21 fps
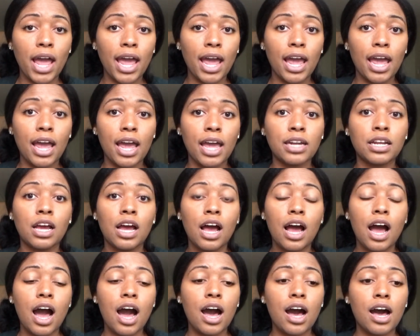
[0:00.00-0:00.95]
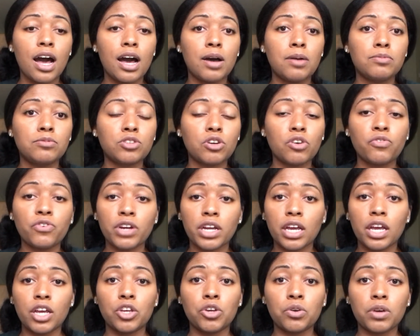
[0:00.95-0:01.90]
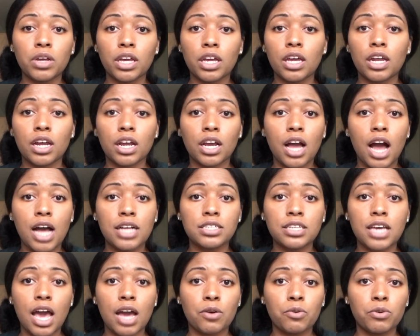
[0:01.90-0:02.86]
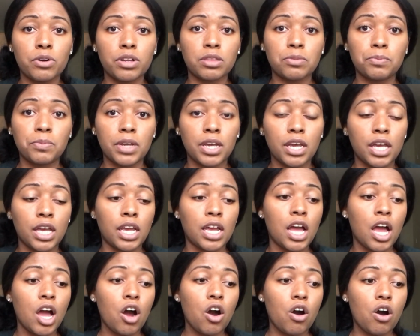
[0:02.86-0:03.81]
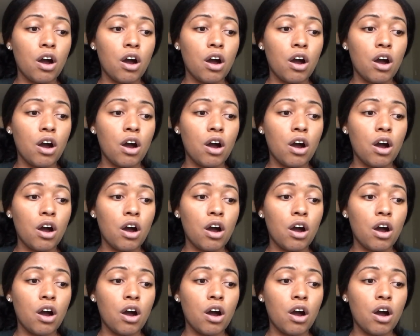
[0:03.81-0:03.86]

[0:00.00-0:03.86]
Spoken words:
And don't forget, you can get in contact with me